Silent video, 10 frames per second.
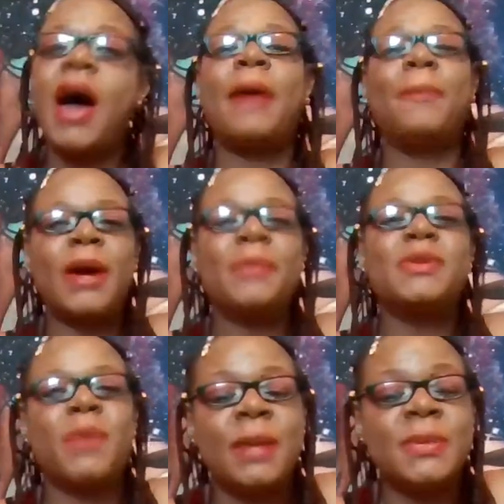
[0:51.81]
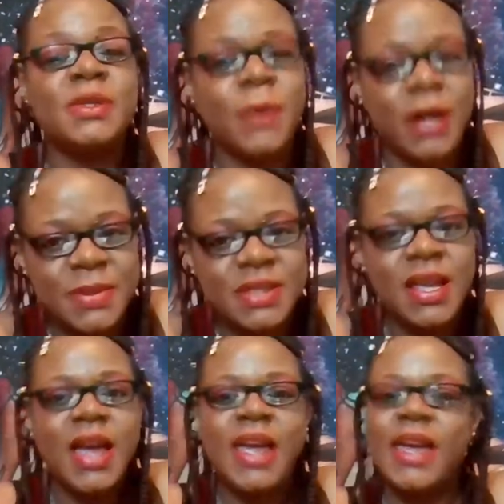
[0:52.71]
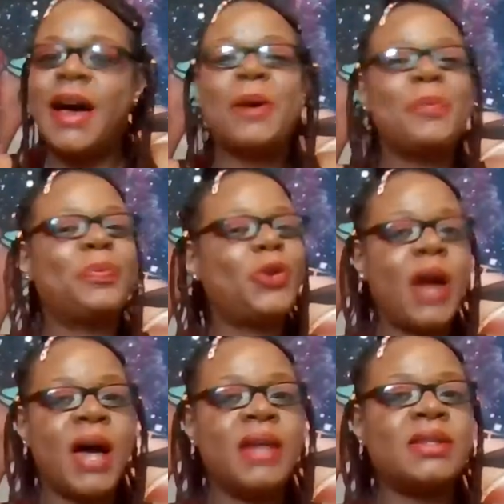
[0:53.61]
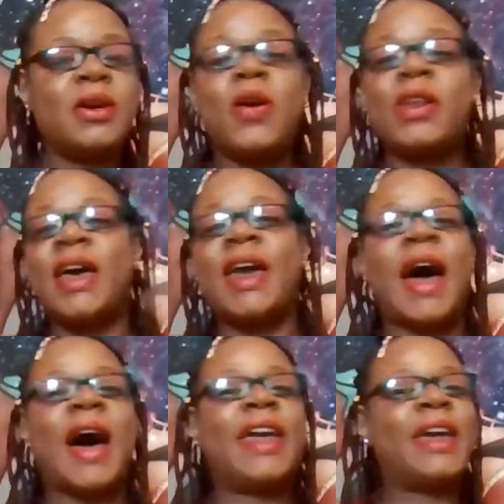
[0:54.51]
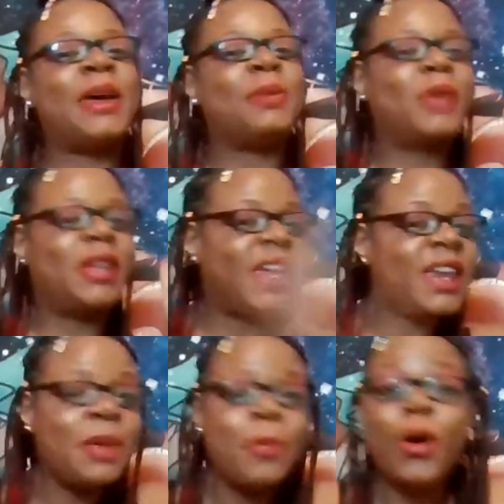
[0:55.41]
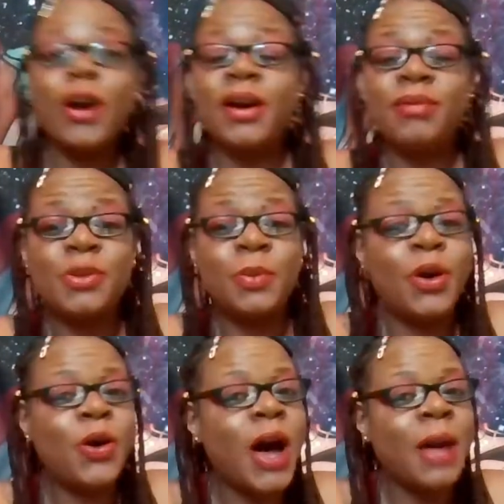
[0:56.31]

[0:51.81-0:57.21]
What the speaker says: I promise. You guys know that I am getting more comfortable.